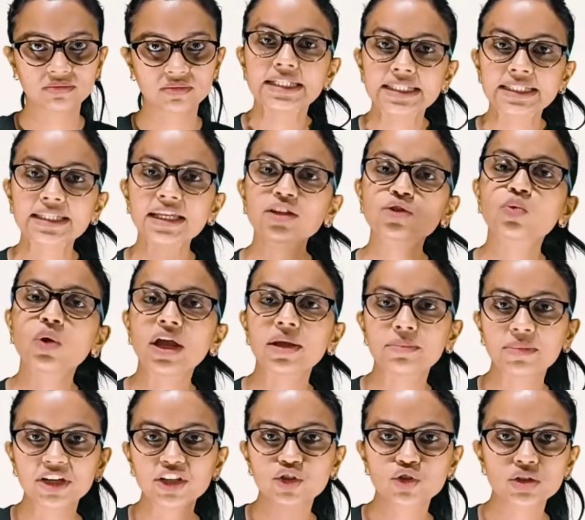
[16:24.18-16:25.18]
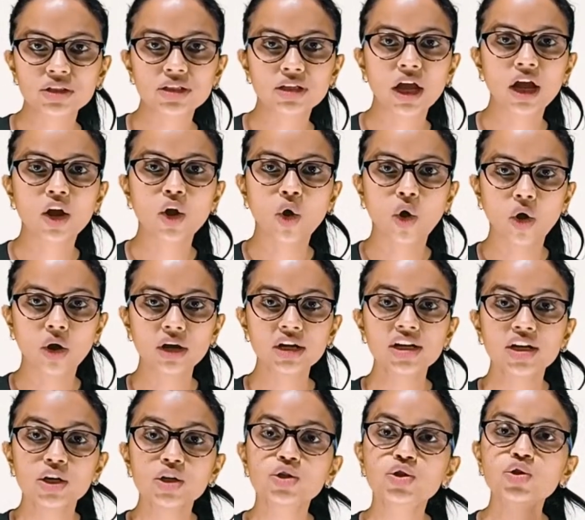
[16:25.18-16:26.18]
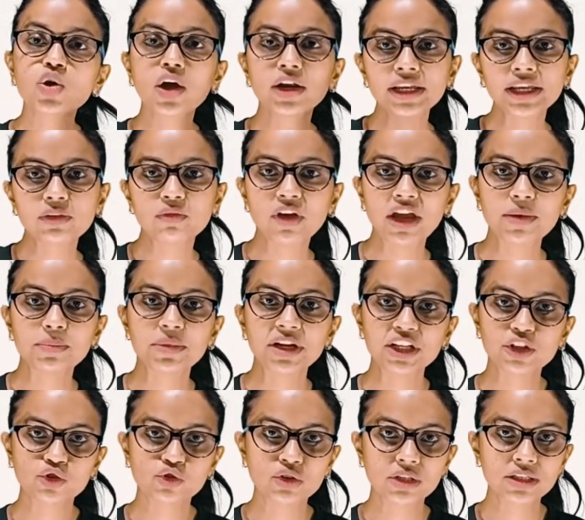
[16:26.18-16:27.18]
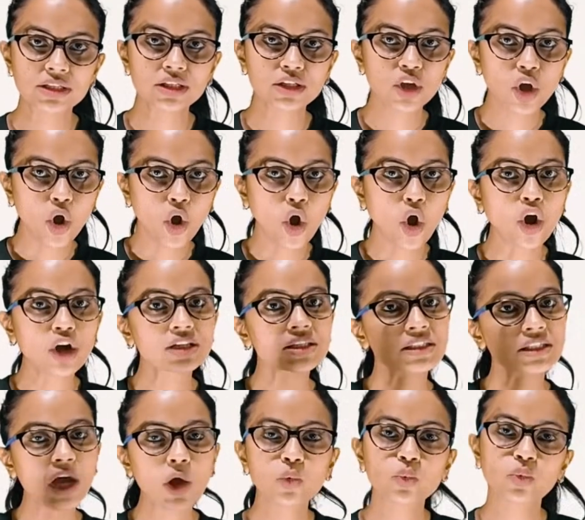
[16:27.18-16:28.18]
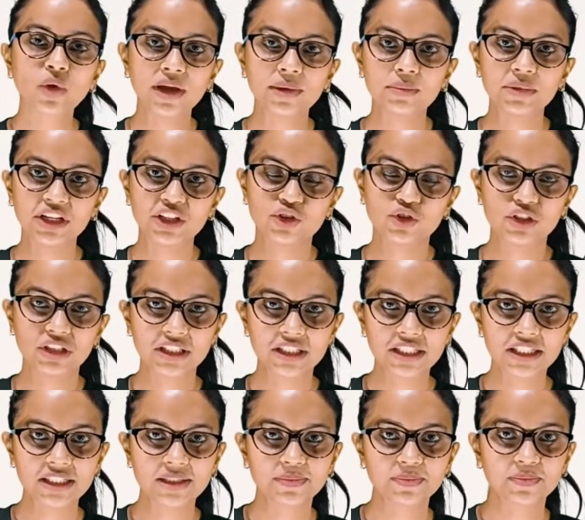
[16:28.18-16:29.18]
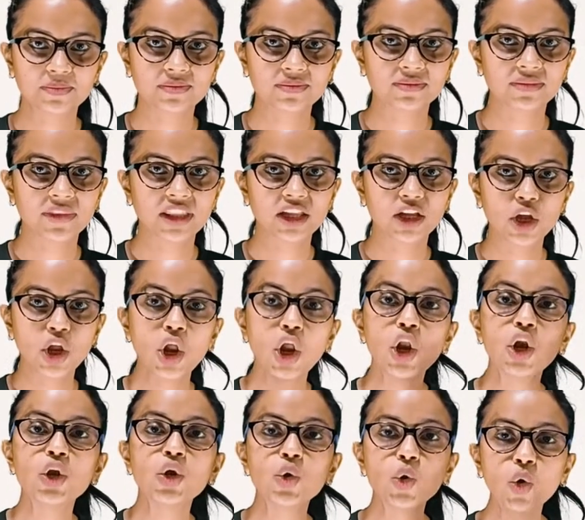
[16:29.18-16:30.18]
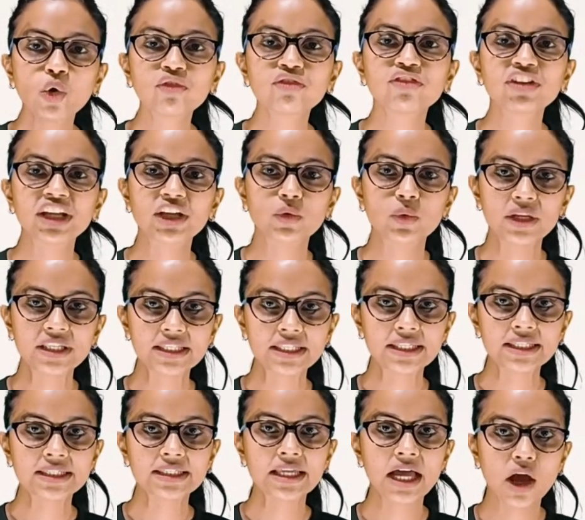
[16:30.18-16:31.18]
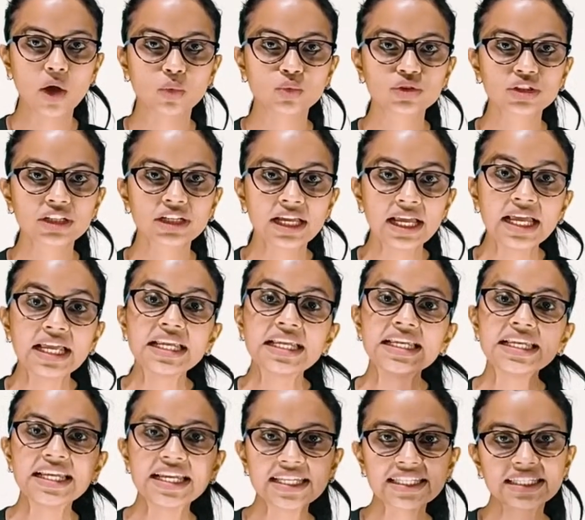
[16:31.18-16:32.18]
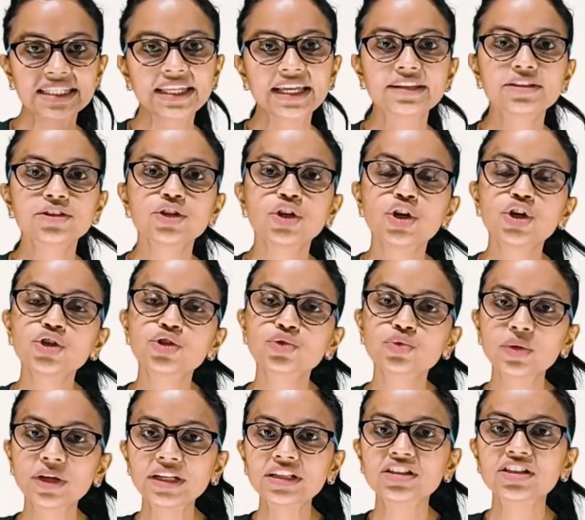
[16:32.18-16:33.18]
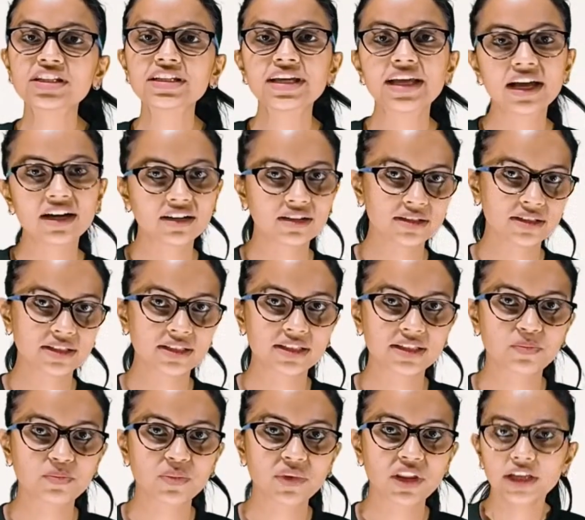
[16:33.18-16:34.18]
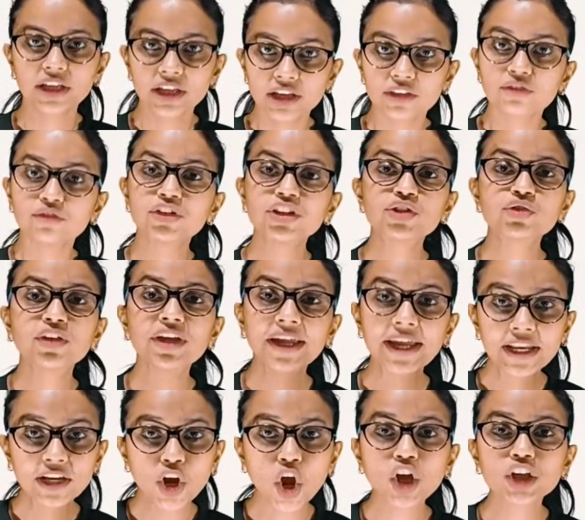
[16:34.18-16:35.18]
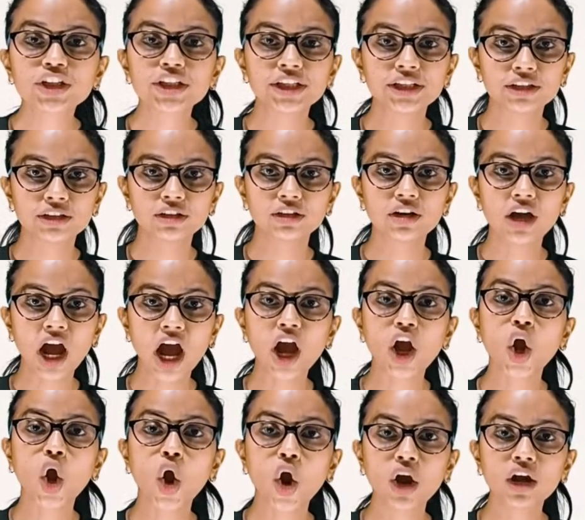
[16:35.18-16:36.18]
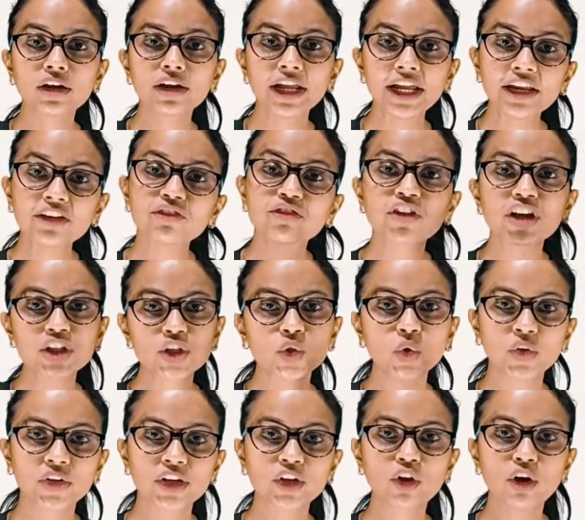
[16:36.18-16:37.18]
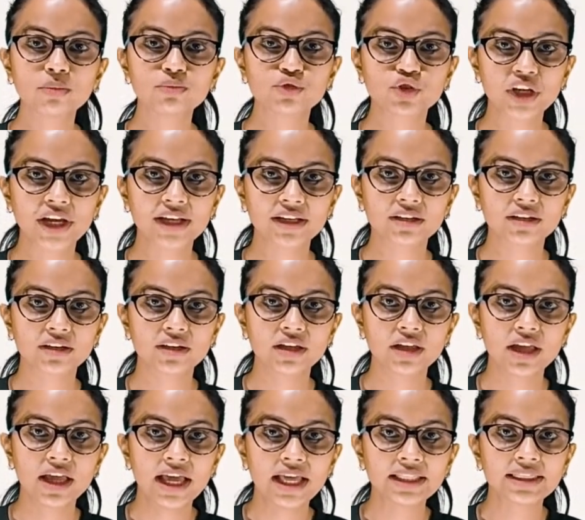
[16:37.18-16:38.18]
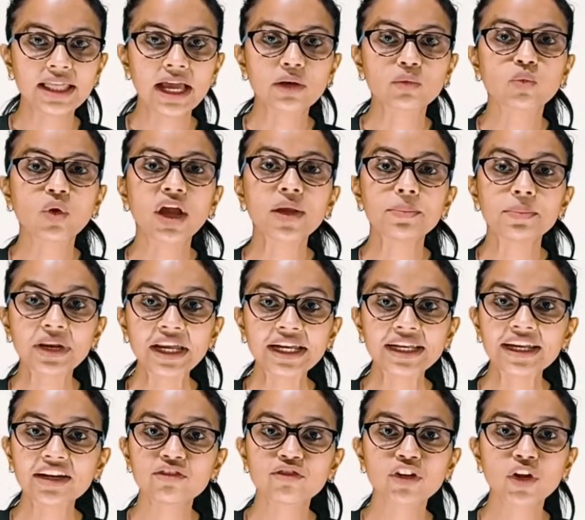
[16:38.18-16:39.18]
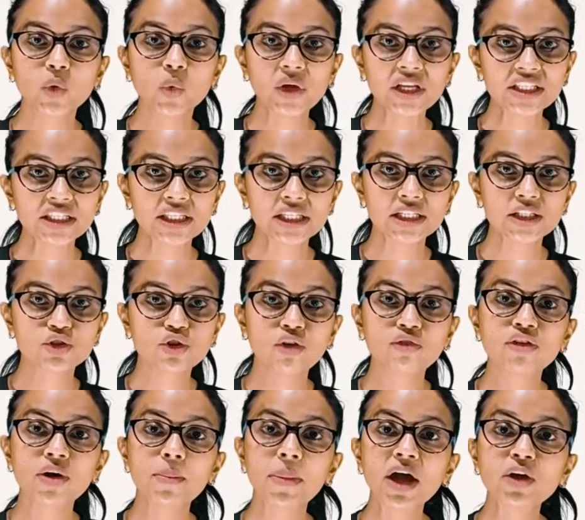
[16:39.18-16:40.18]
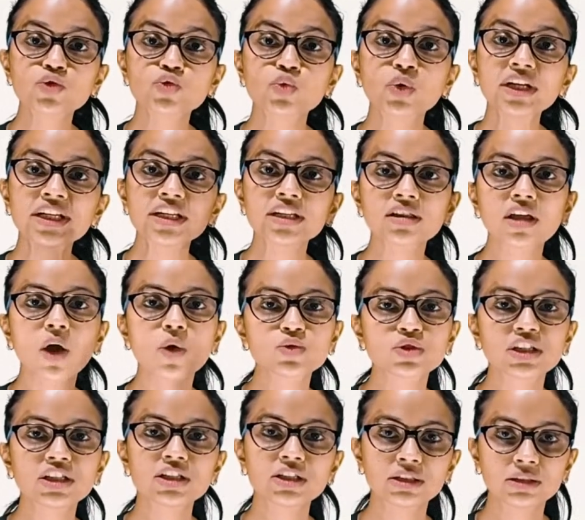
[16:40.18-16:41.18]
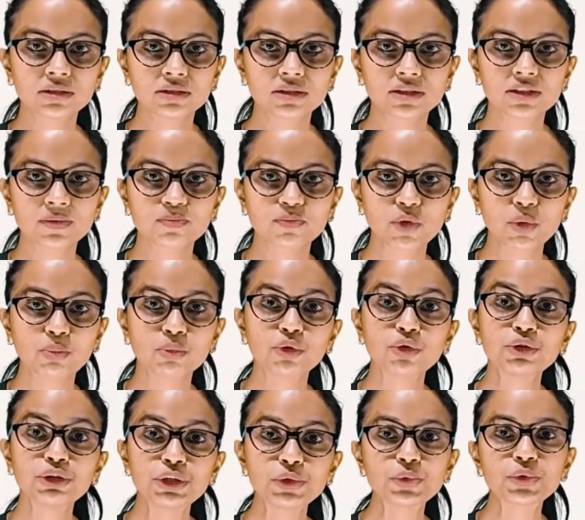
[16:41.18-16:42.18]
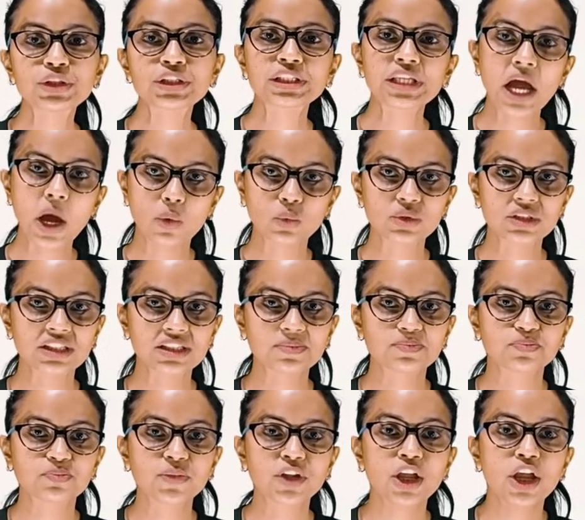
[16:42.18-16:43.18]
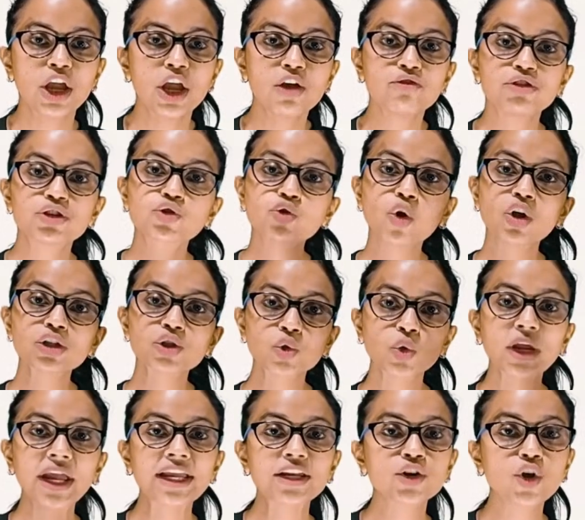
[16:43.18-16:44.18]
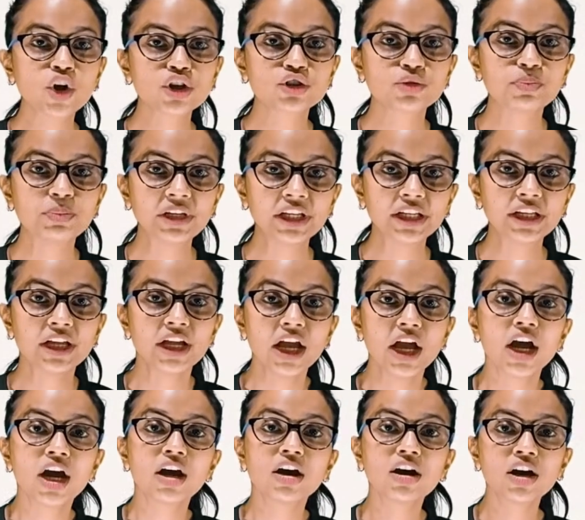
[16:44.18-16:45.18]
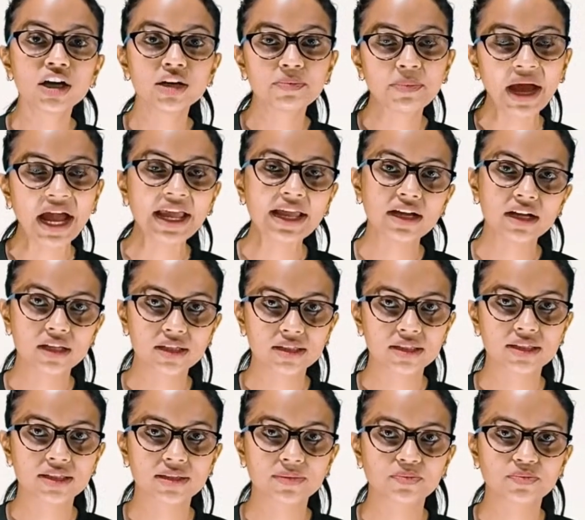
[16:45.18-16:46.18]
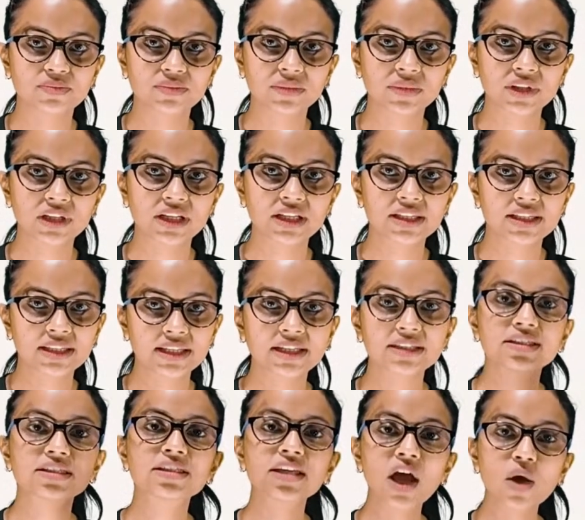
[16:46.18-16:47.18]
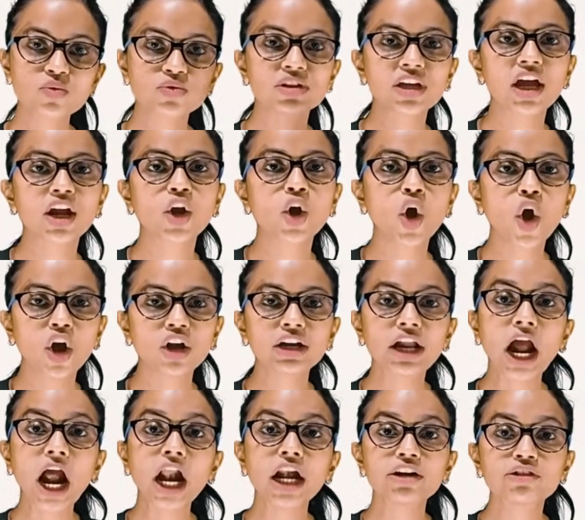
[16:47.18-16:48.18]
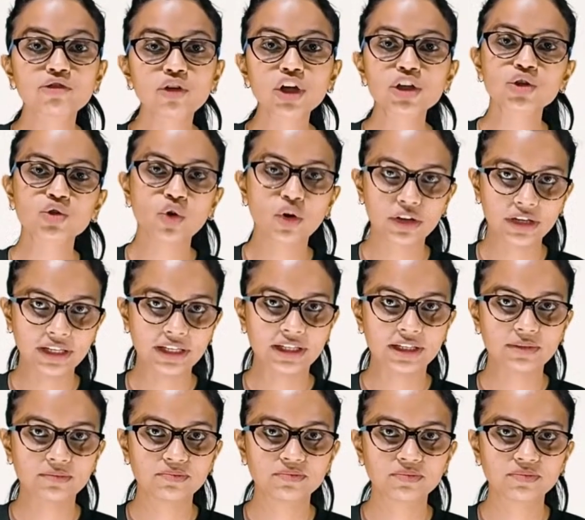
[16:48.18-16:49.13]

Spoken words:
Such vibrations are called sonic vibrations or sound vibrations. Low frequency sound less than 20 Hz, which we cannot hear, are called infrasonic objects that vibrate at frequencies of about 20,000 Hz, produce sounds, which also cannot be heard by us. Such sounds are called ultrasonic.